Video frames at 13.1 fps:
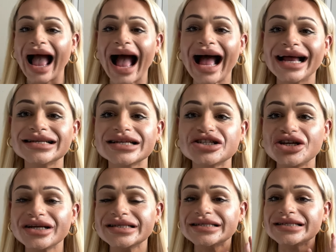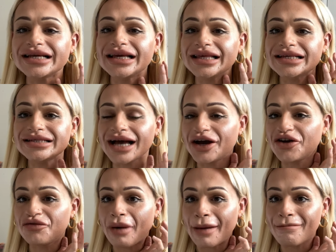And as you can see, this side
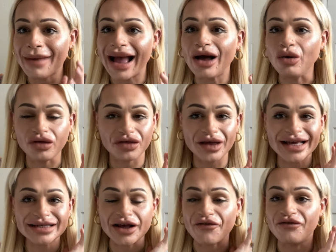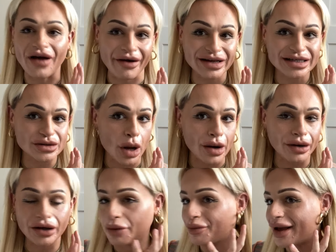of my mouth is very
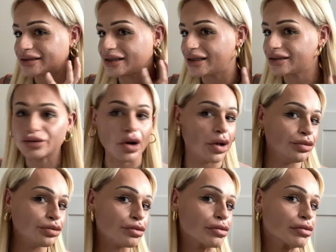swollen compared to this one.